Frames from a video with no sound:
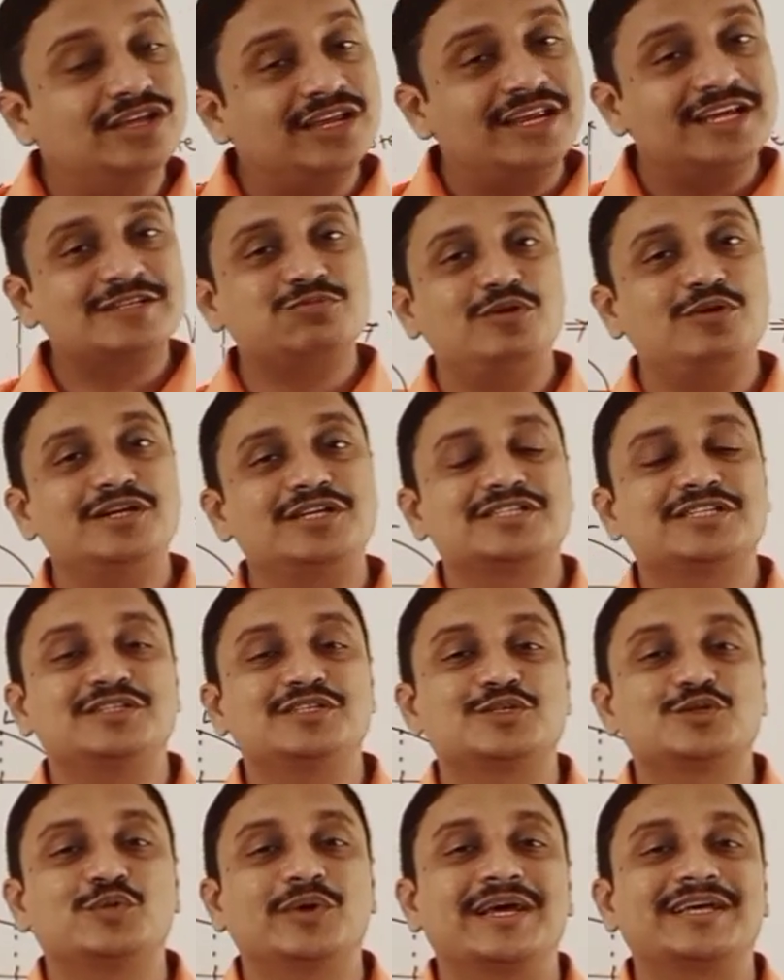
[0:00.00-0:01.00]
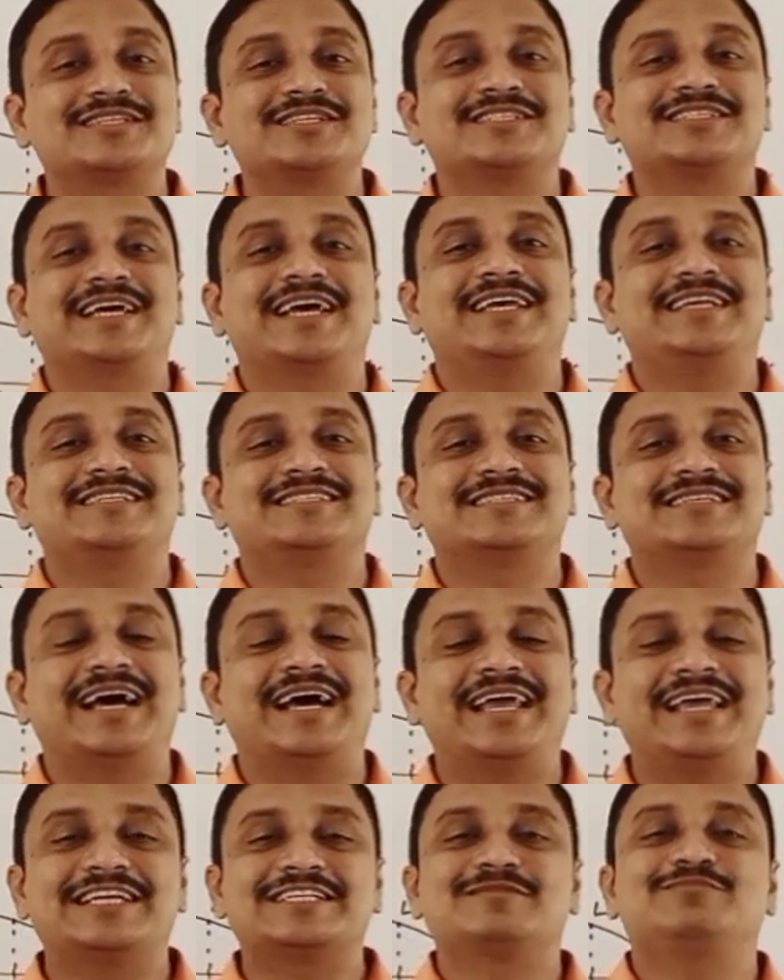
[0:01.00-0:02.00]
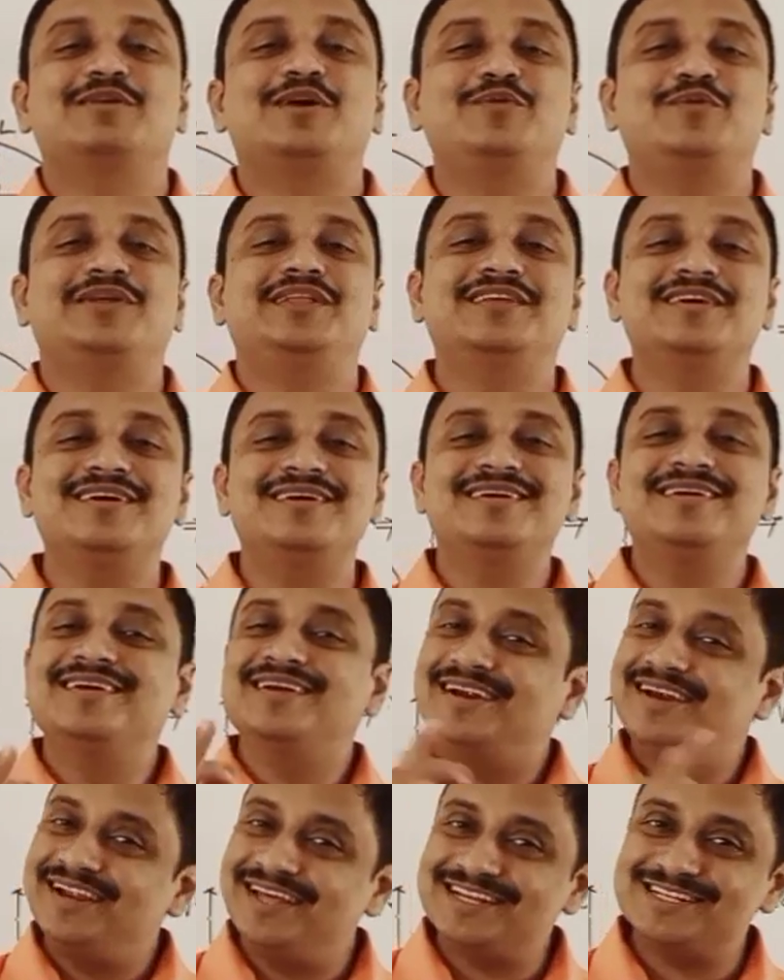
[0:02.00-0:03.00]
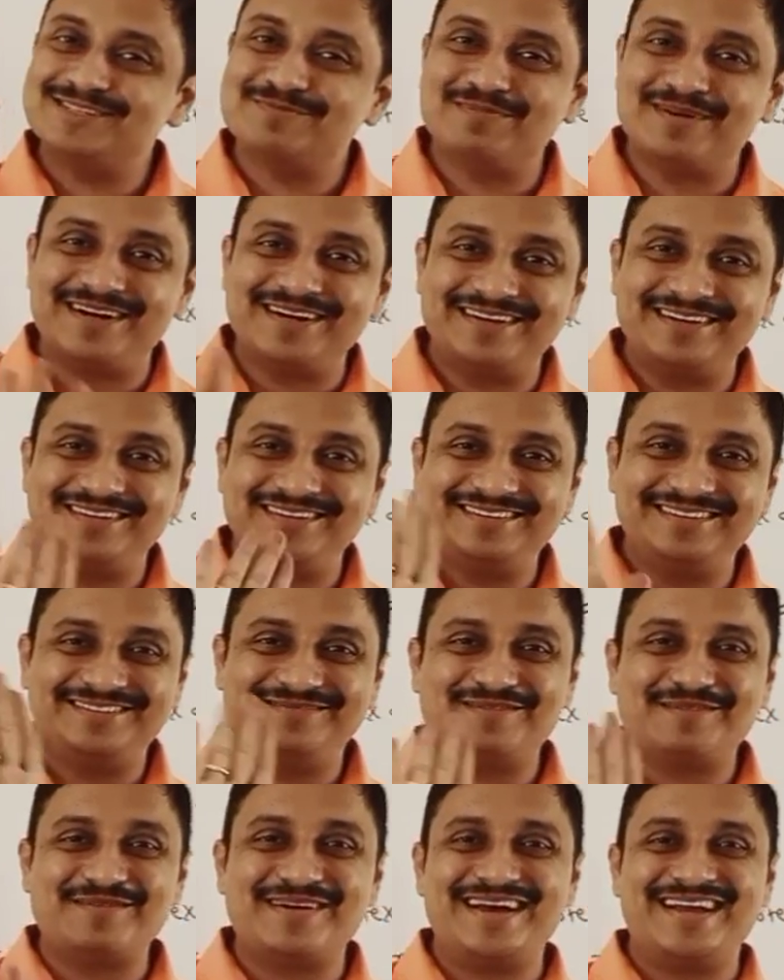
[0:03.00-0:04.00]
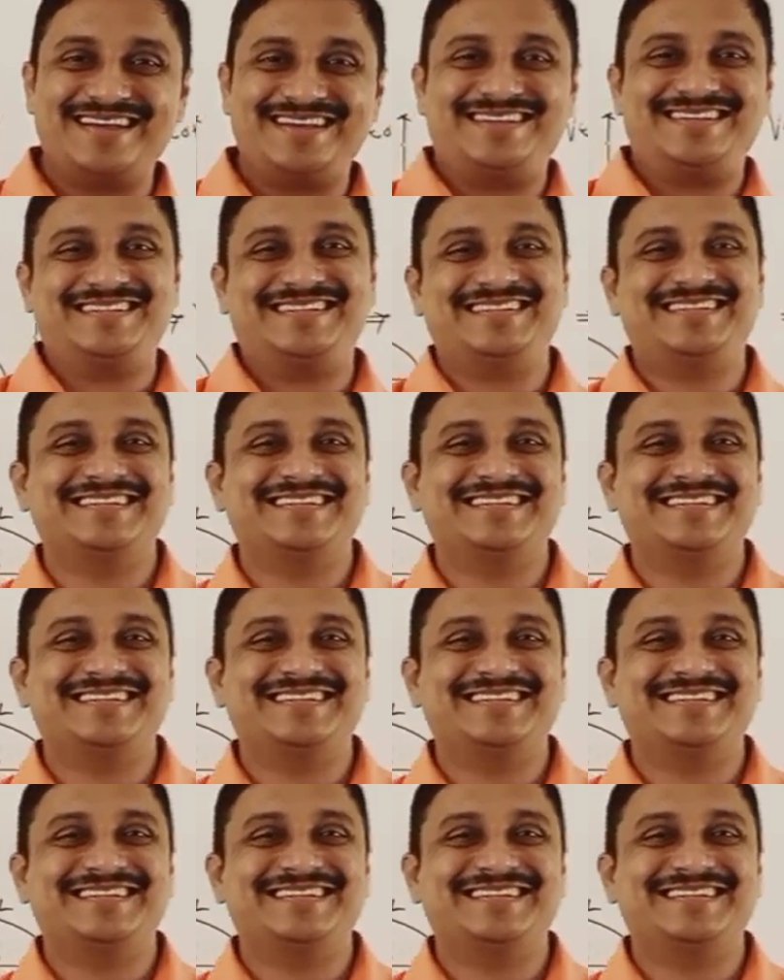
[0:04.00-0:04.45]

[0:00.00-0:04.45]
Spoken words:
explanations to exercise I explain you in the next part. Bye bye.